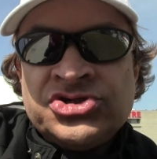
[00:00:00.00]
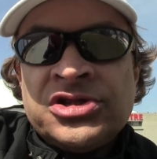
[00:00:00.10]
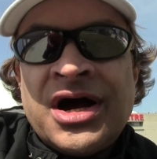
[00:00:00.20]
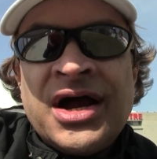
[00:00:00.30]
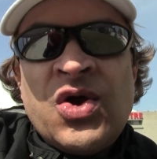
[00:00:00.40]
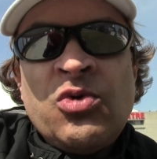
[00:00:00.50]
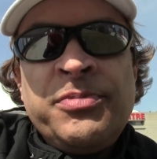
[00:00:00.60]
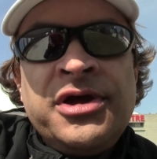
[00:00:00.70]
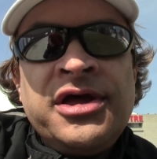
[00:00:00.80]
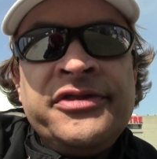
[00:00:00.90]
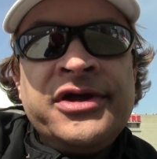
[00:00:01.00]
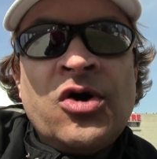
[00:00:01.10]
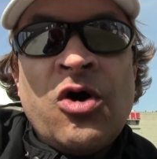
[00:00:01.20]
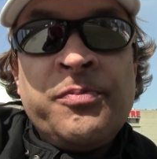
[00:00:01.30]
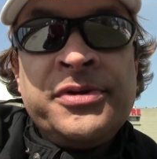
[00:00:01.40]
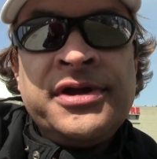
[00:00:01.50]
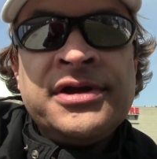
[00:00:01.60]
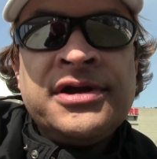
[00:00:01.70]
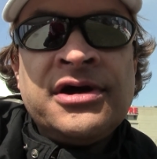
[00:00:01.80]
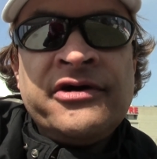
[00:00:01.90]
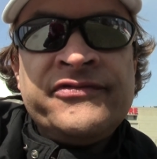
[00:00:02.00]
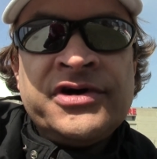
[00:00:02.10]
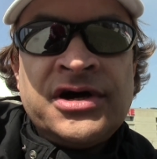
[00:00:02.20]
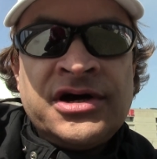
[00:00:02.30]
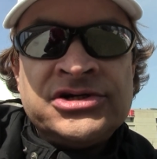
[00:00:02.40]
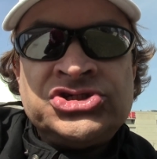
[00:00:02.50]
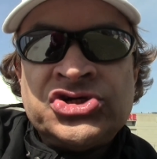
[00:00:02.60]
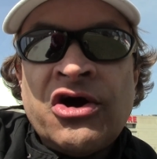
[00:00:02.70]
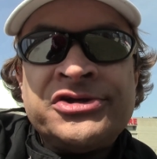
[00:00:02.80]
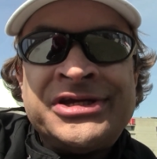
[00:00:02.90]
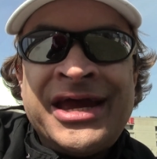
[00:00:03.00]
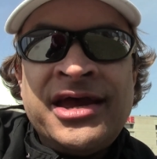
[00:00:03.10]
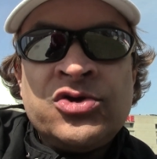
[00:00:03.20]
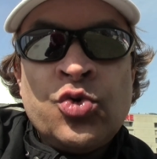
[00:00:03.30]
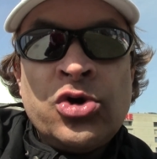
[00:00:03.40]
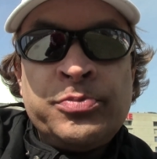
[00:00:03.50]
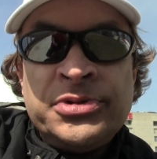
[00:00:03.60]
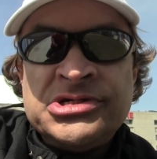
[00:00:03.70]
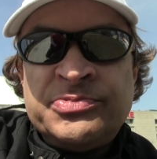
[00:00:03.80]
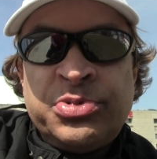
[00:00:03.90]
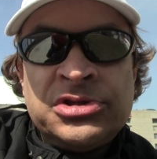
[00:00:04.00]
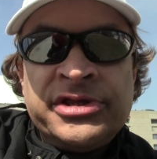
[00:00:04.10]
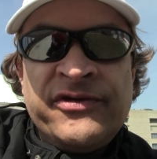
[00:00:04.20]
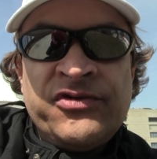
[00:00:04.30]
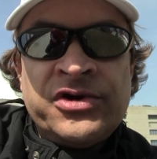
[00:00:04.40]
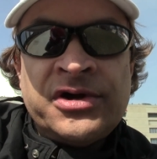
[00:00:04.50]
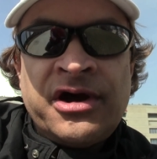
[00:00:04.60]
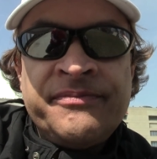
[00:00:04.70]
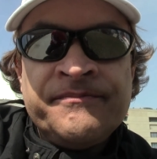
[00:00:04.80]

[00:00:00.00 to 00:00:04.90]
July will be the opening of the Shark Tank, Ripley's, believe it or not.